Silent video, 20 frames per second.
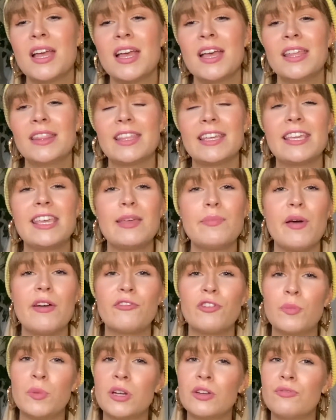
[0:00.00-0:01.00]
they keep
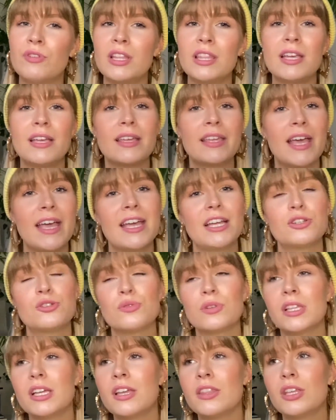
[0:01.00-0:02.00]
everybody really engaged,
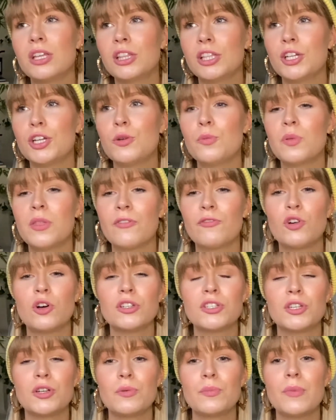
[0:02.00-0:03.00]
really in the loop. They've
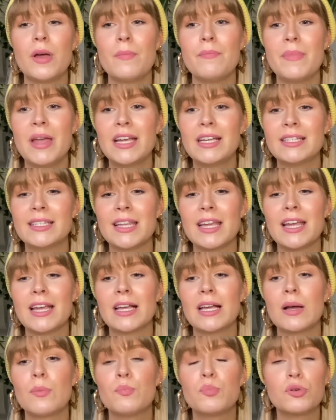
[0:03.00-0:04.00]
got some
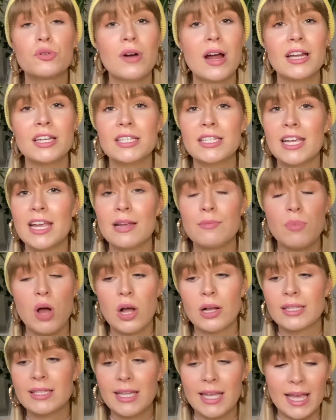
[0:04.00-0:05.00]
amazing branding,
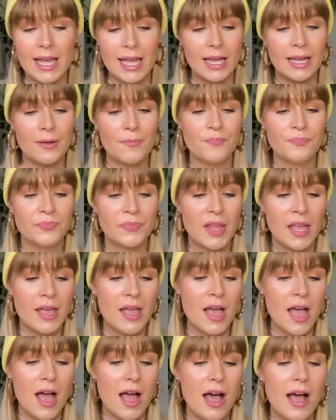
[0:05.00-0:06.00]
marketing,
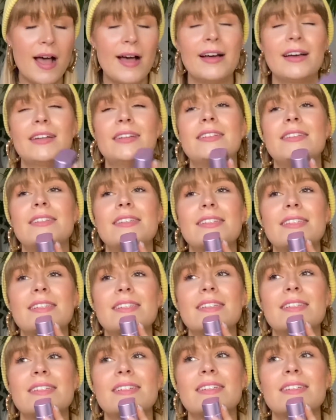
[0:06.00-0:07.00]
and
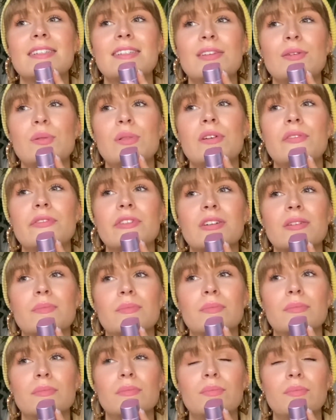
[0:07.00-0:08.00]
I do love
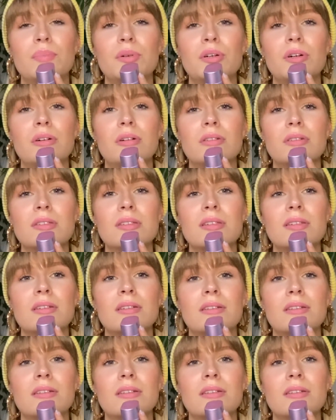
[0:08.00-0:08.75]
them, but